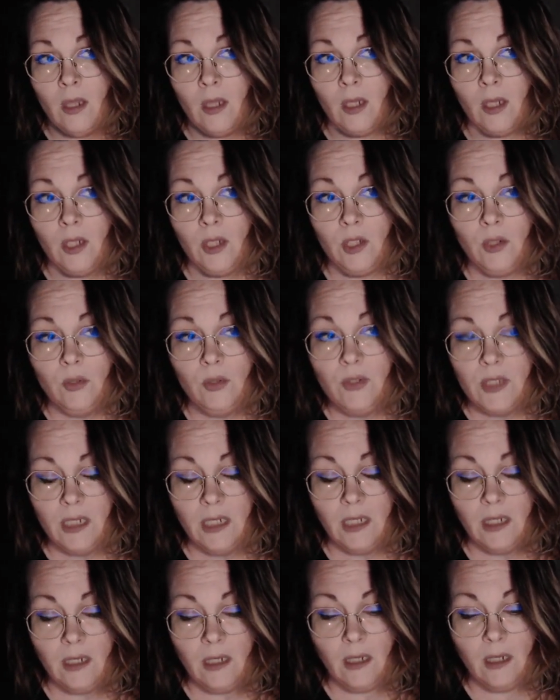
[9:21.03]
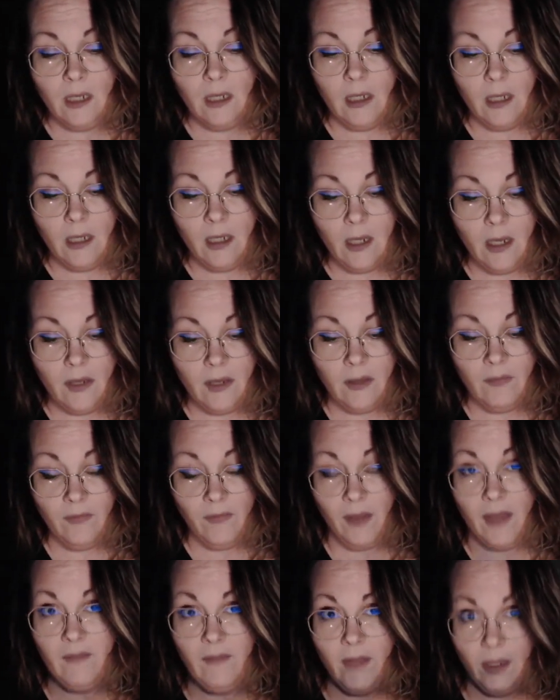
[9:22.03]
using the
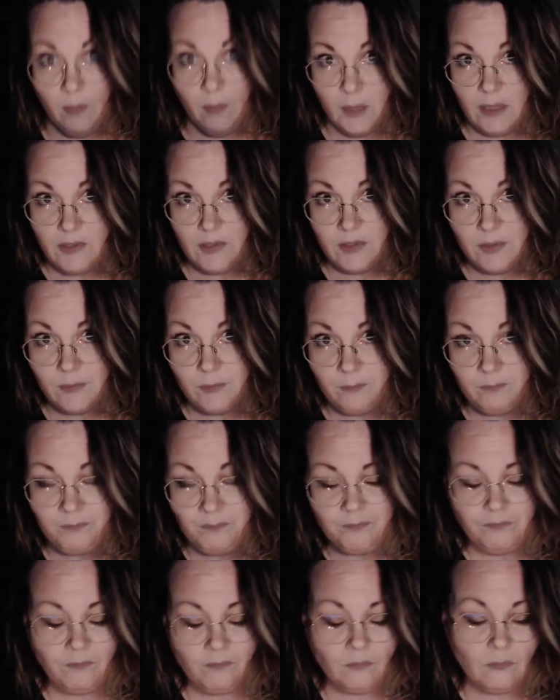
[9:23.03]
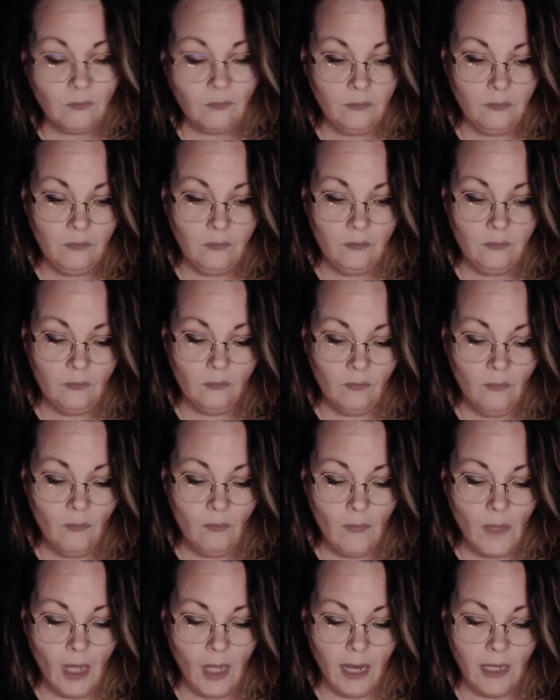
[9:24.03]
5 elements.
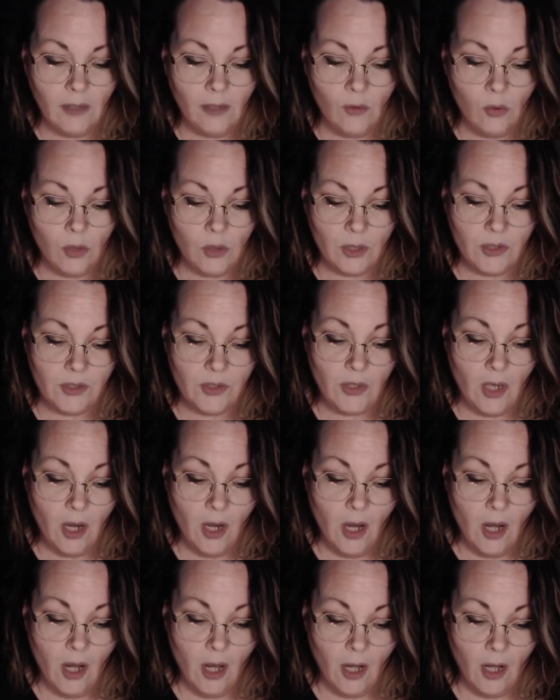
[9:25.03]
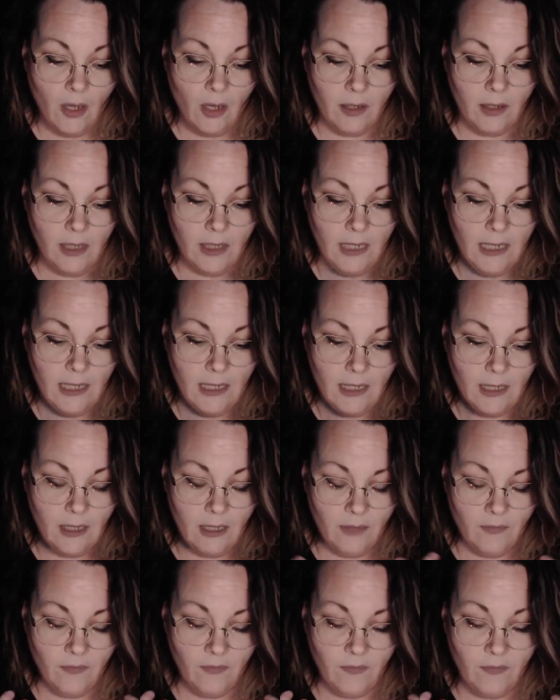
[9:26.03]
And of course, the
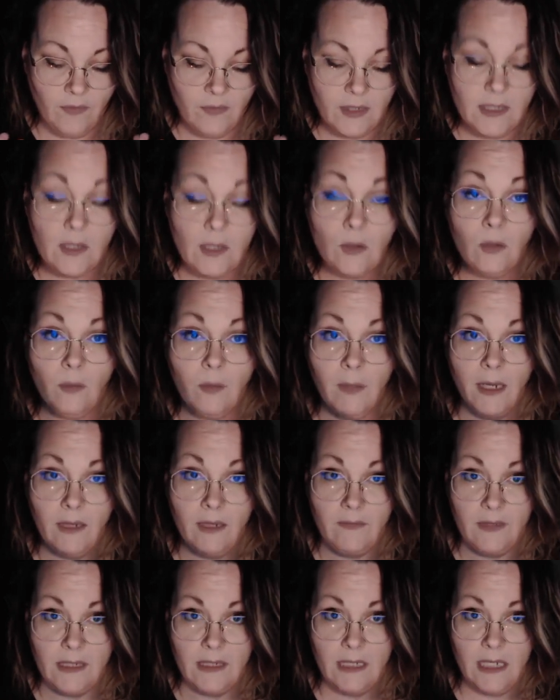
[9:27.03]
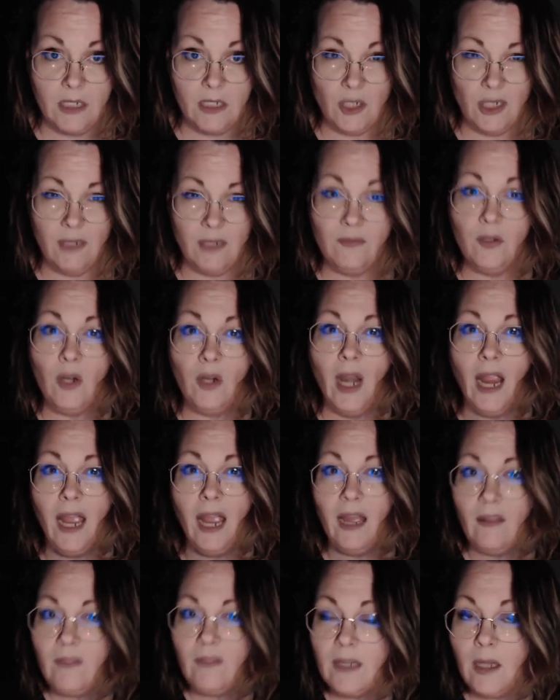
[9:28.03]
physical manifestation. If you're
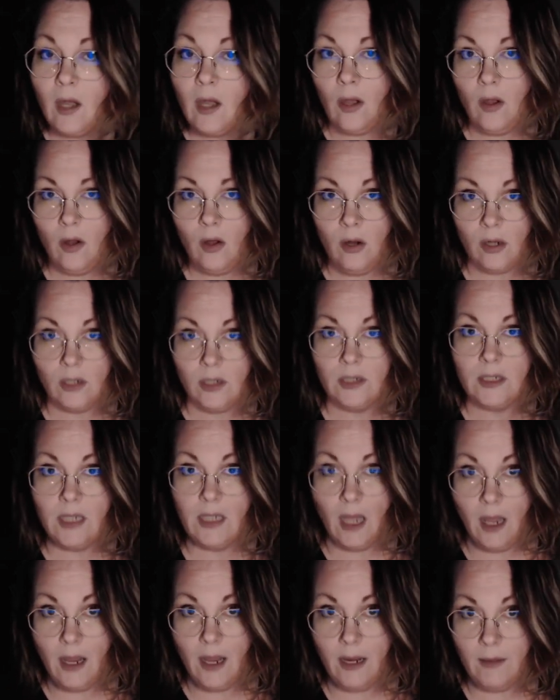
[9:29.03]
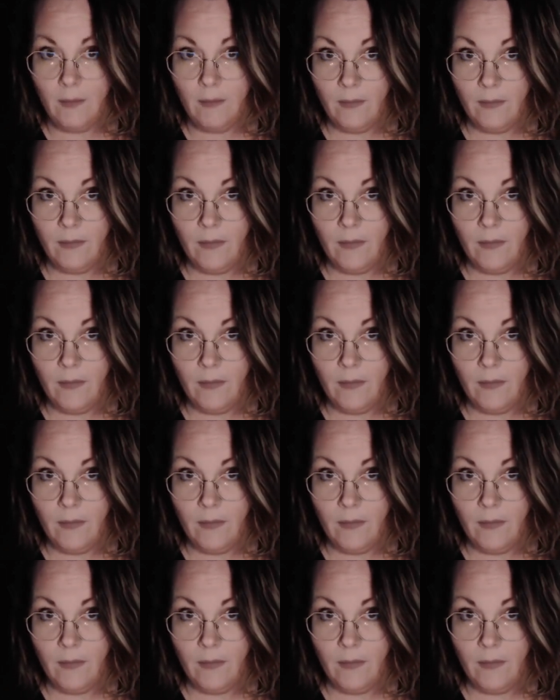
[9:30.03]
having a hard time